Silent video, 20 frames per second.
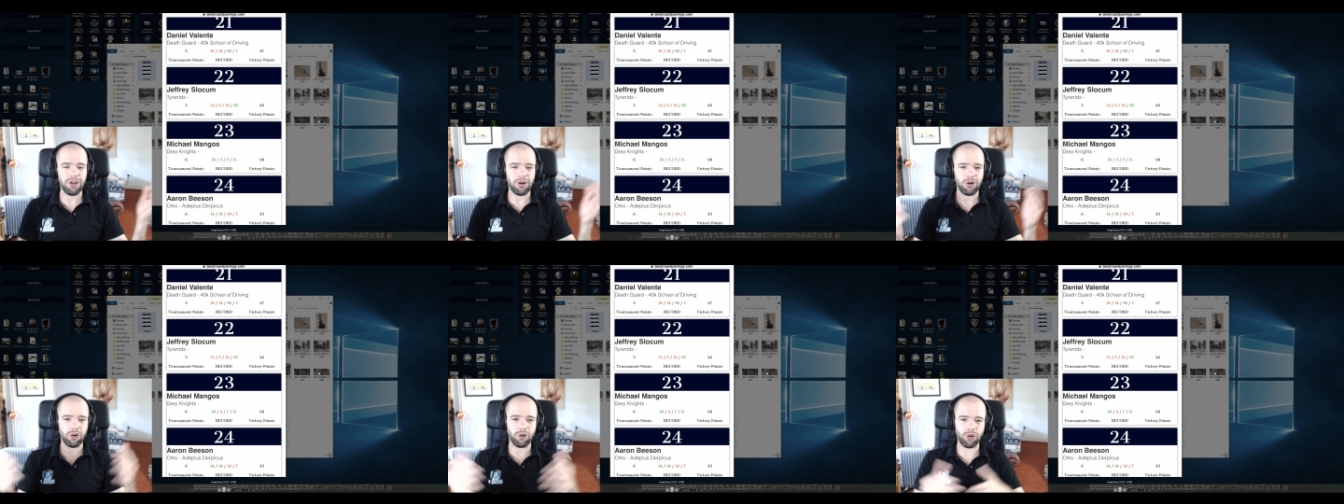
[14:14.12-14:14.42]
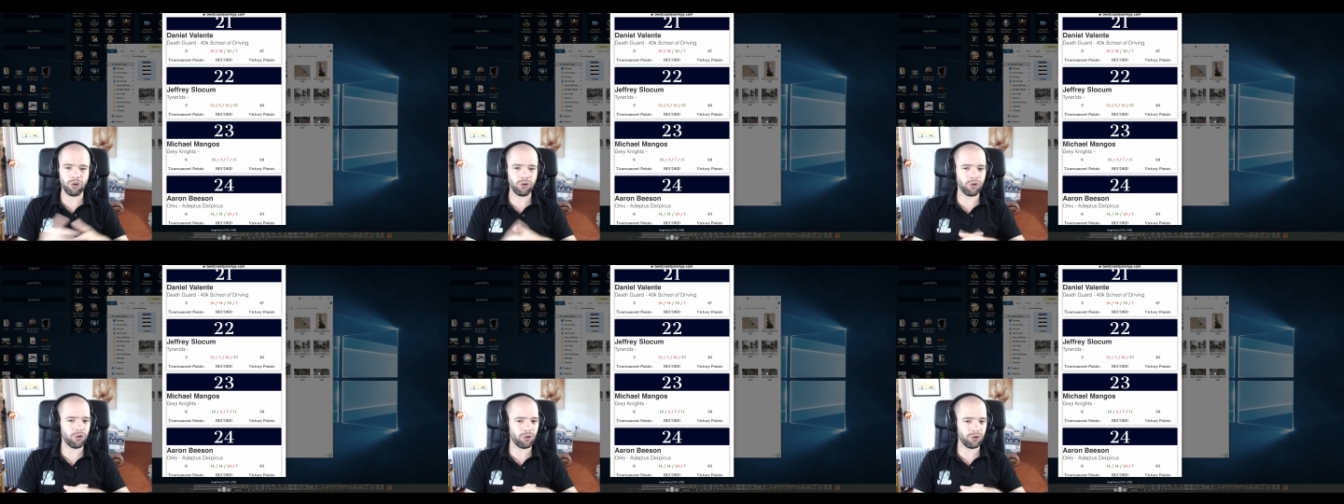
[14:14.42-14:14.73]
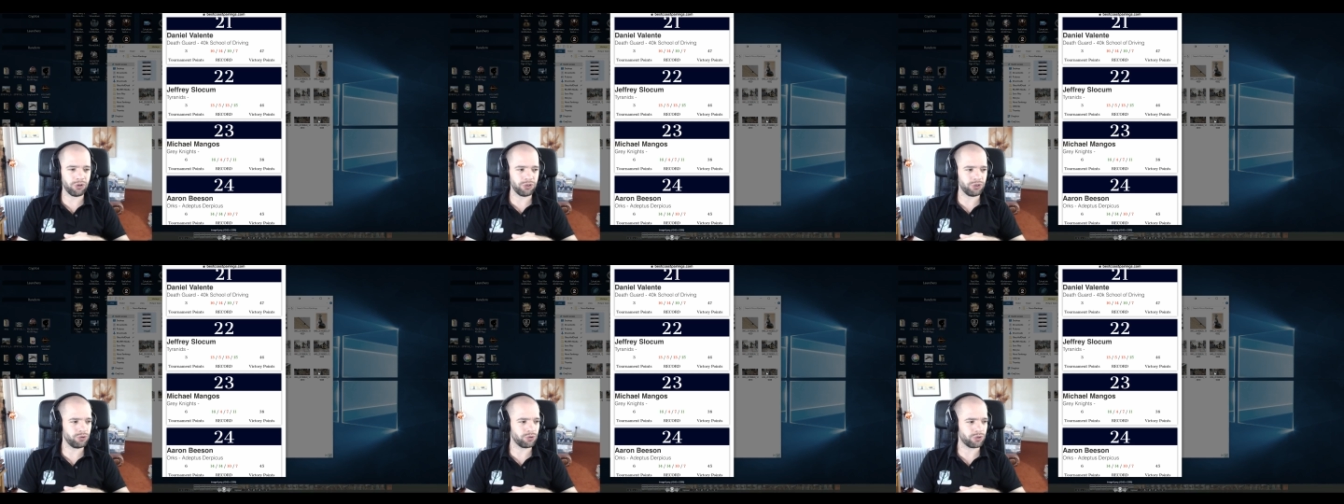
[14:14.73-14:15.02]

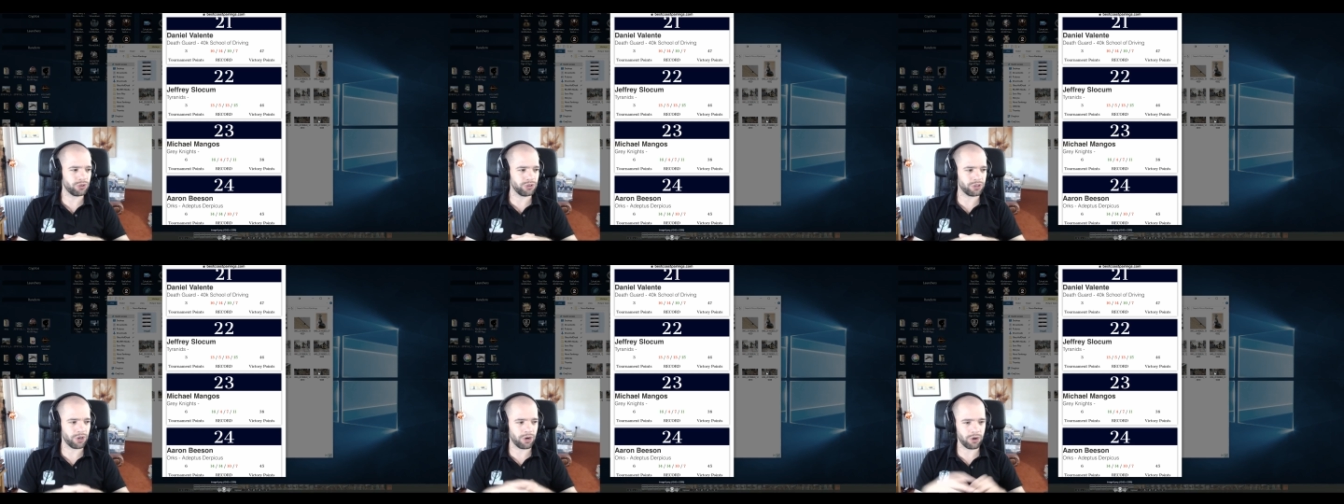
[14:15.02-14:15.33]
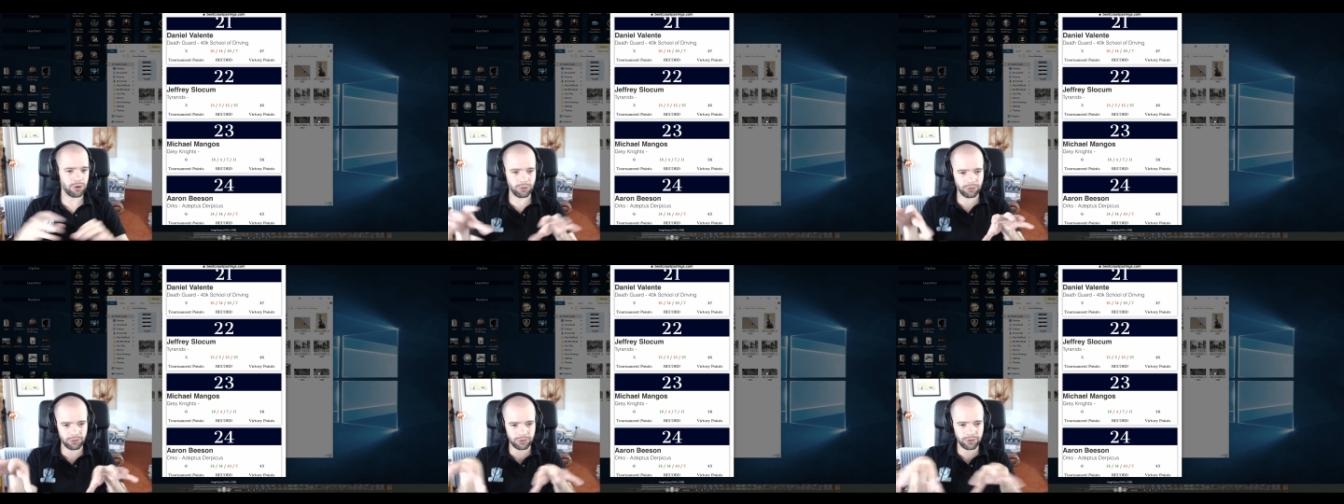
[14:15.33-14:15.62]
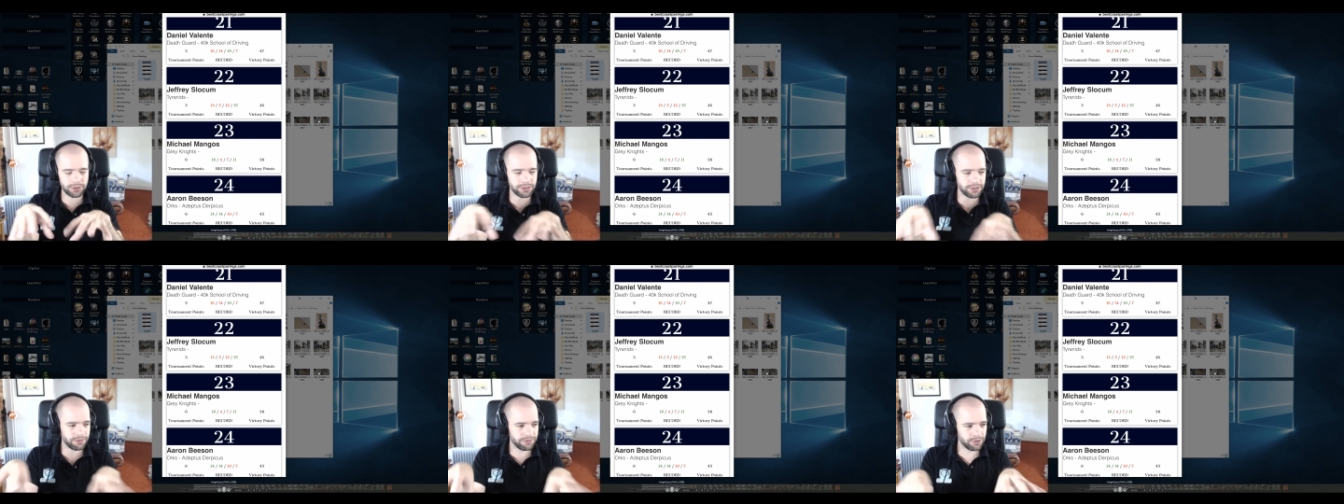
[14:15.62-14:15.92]
or you can go
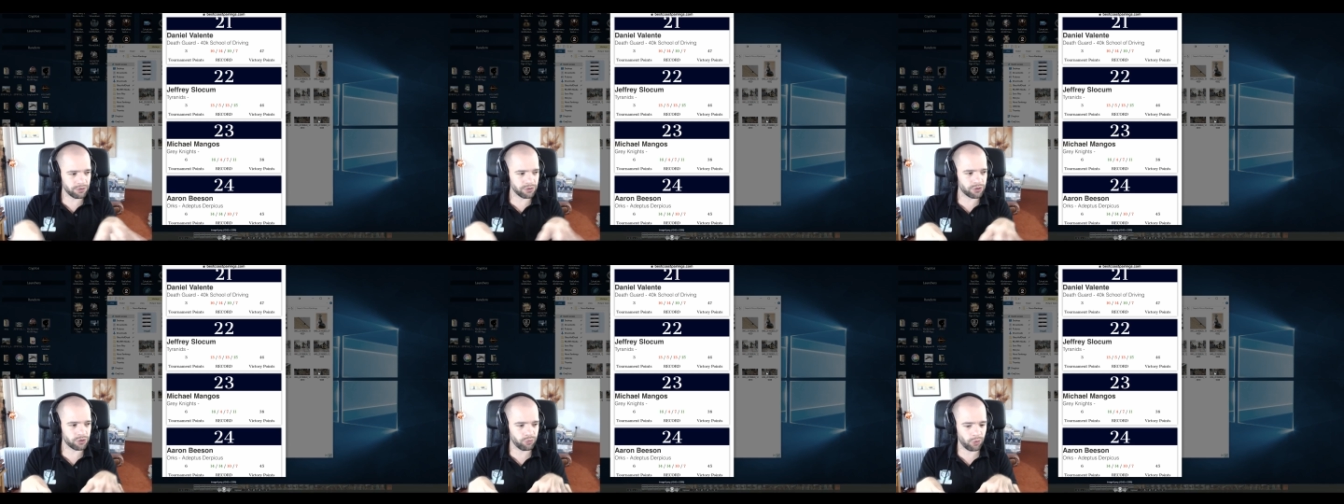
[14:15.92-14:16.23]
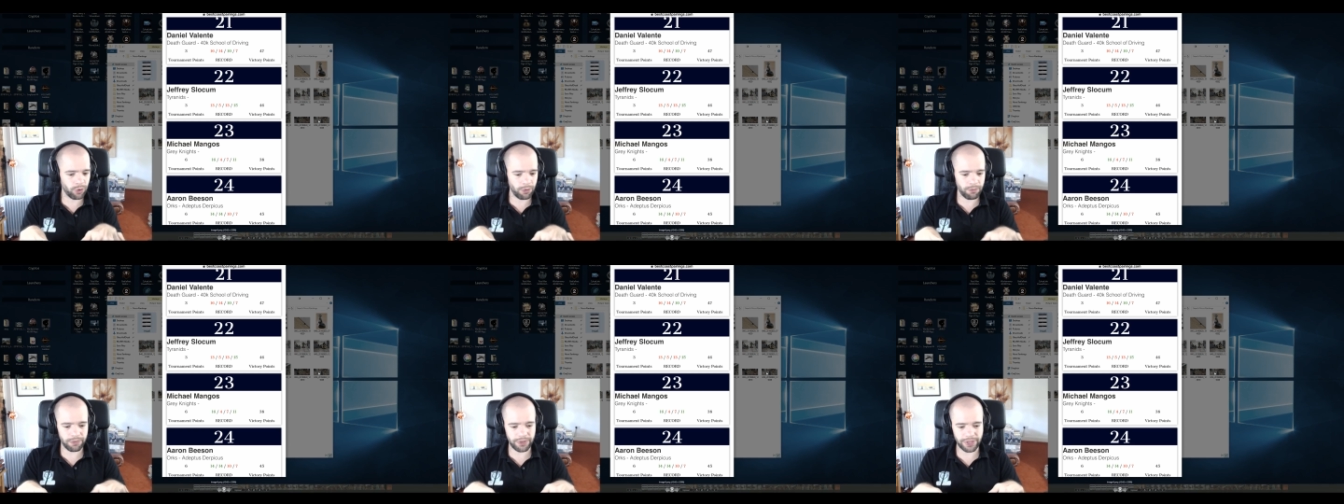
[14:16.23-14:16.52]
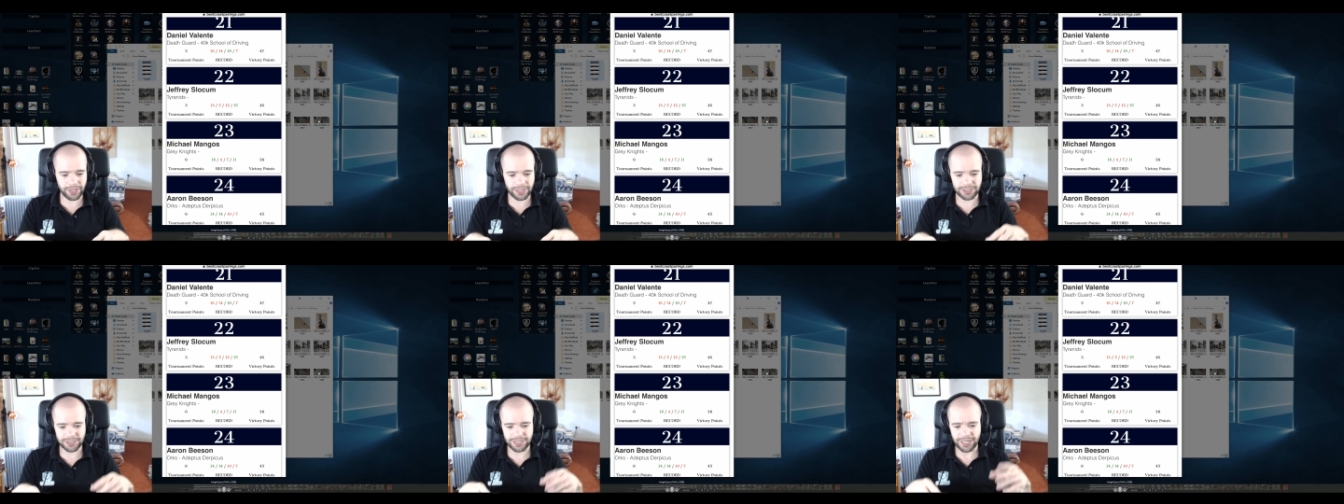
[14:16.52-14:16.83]
lots of little swarm
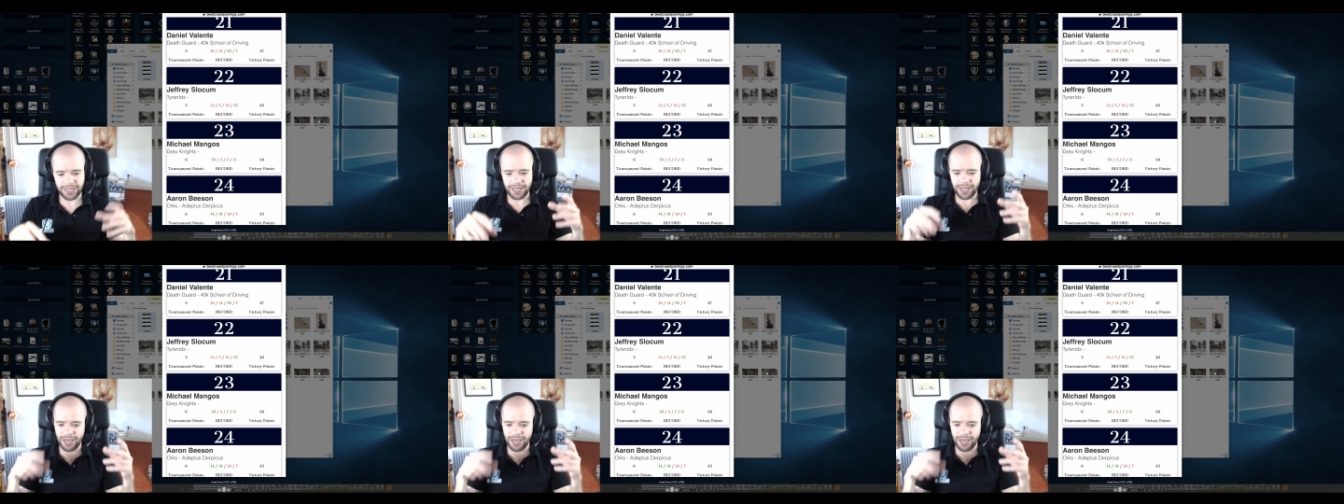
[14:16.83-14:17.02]
things,